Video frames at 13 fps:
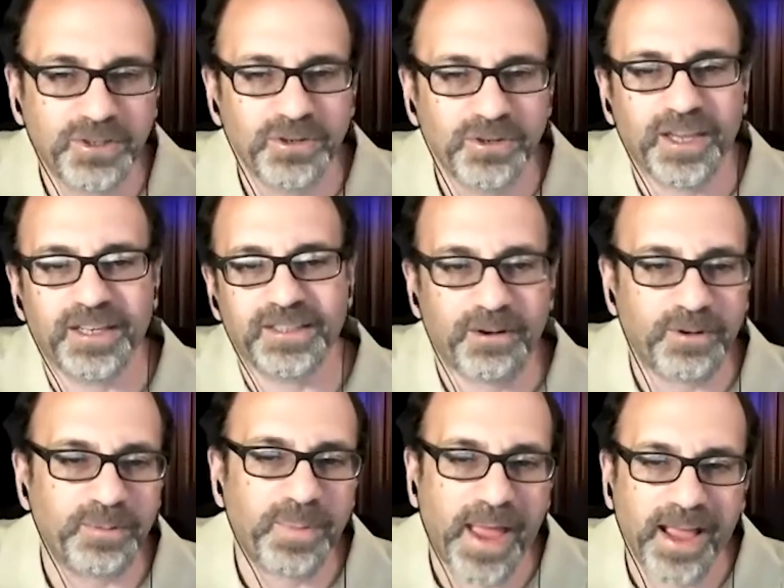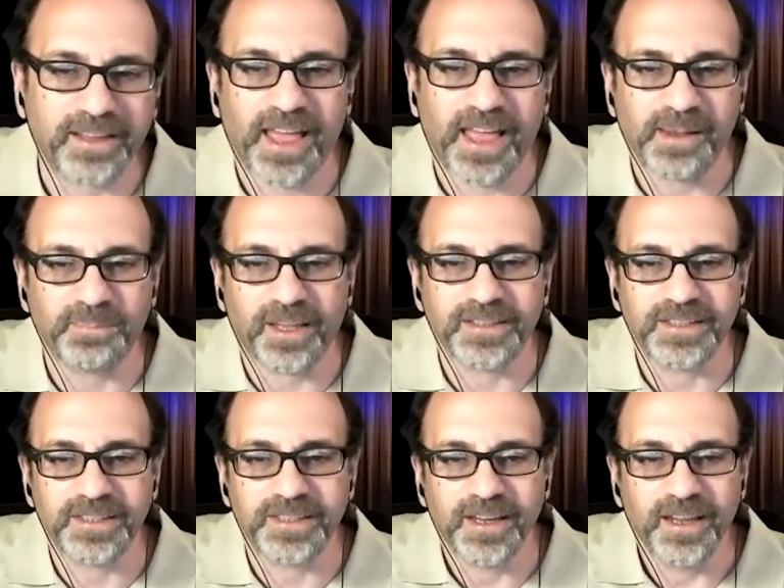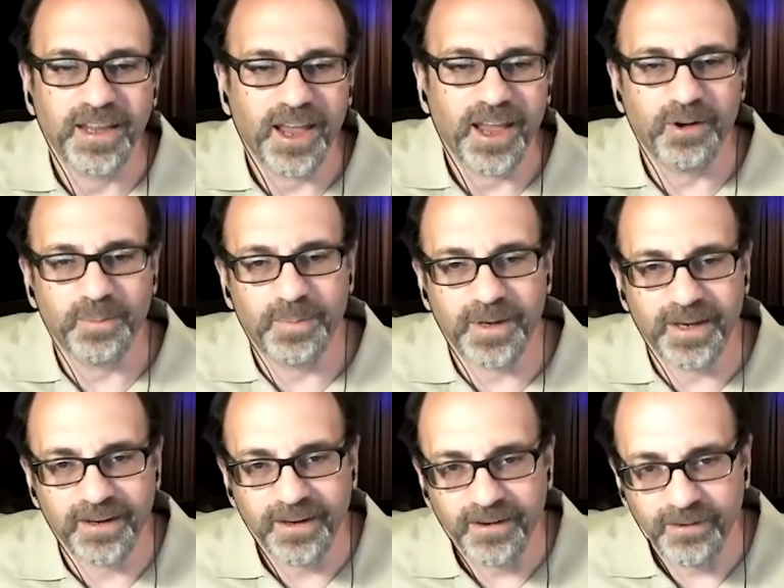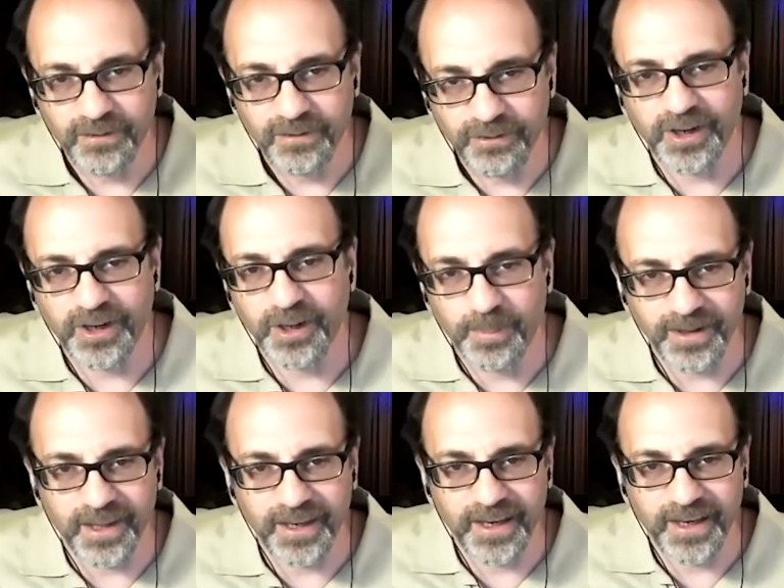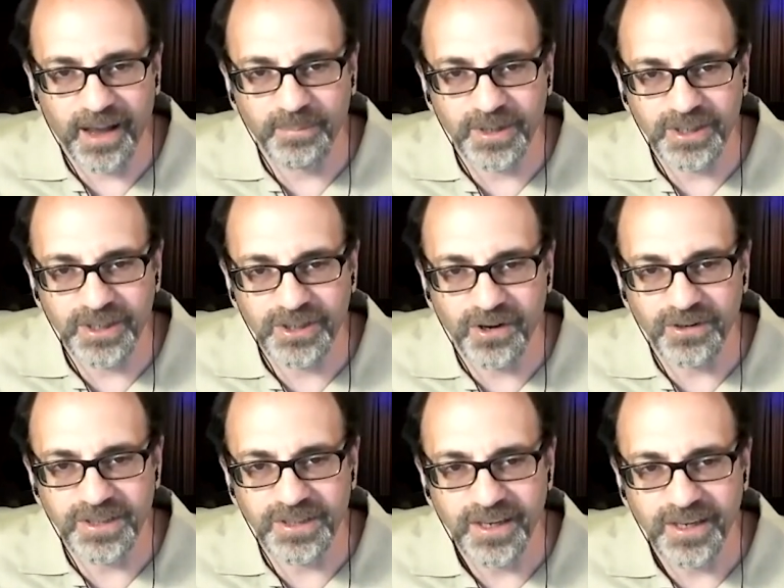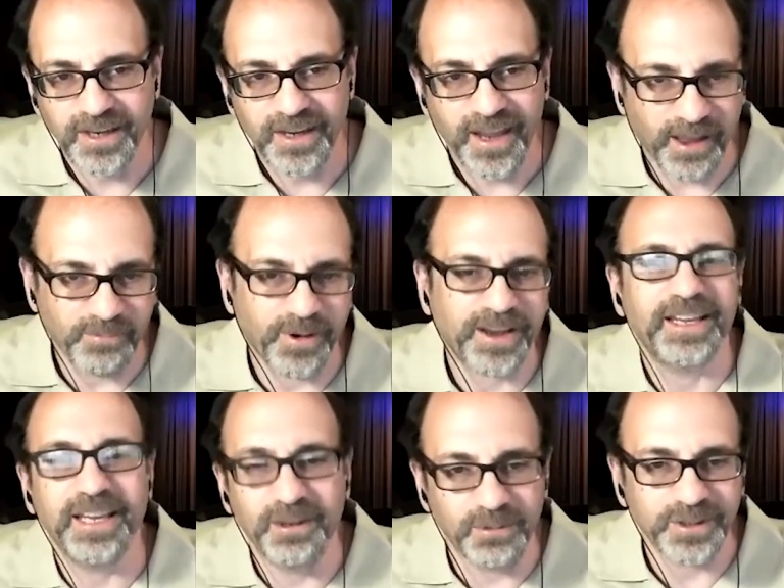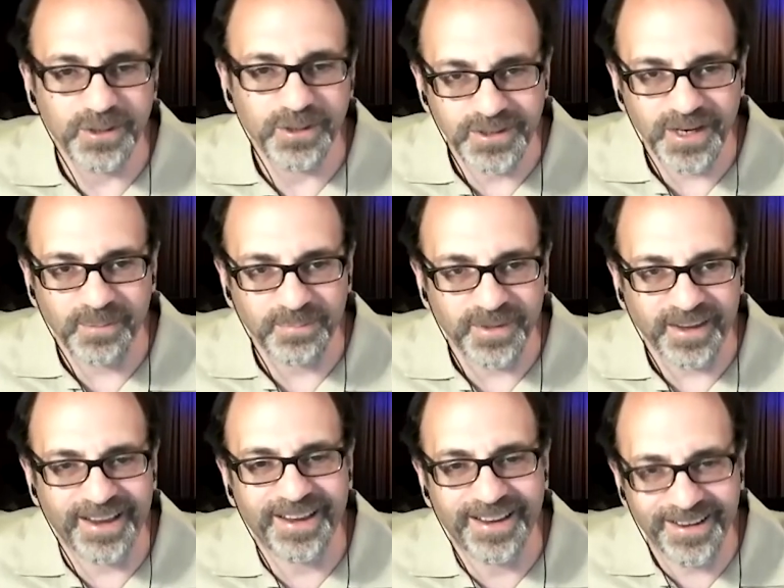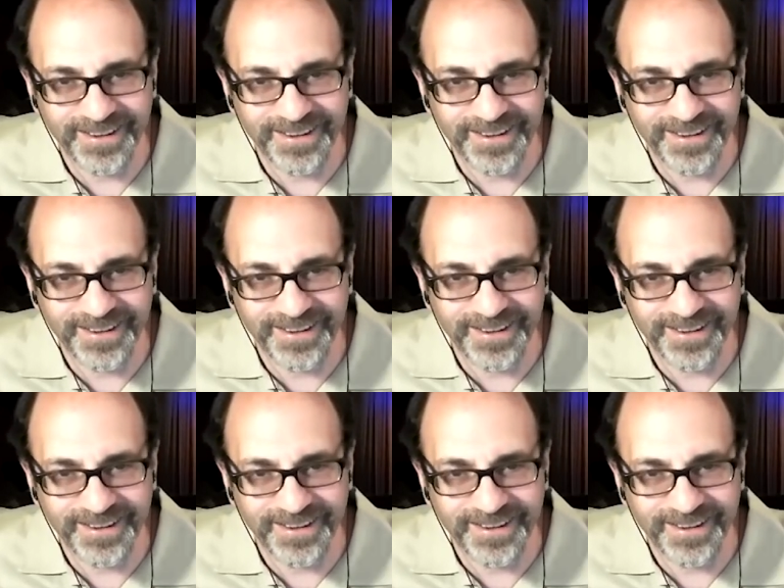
things that would pack that place. It yeah. would be funnier by the lake comedy shows, and when he would do something.